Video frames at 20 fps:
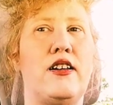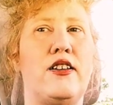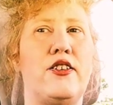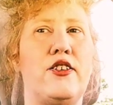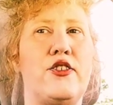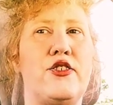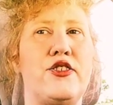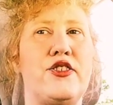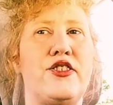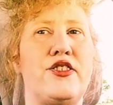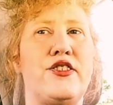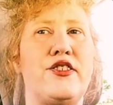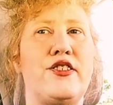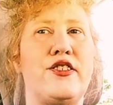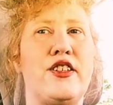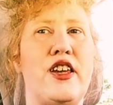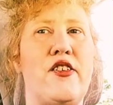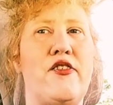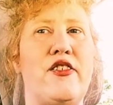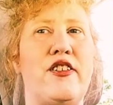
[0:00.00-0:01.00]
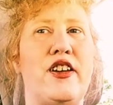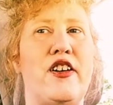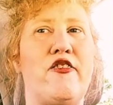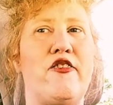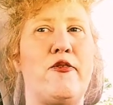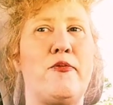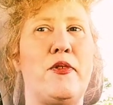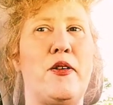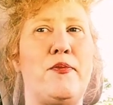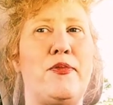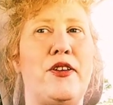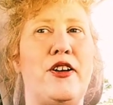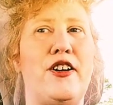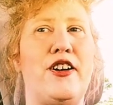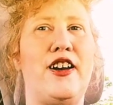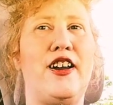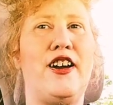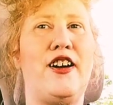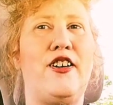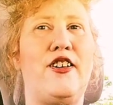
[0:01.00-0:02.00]
There's 7 of them up there
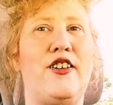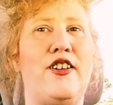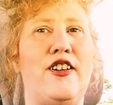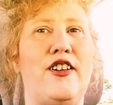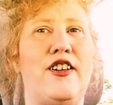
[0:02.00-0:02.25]
now.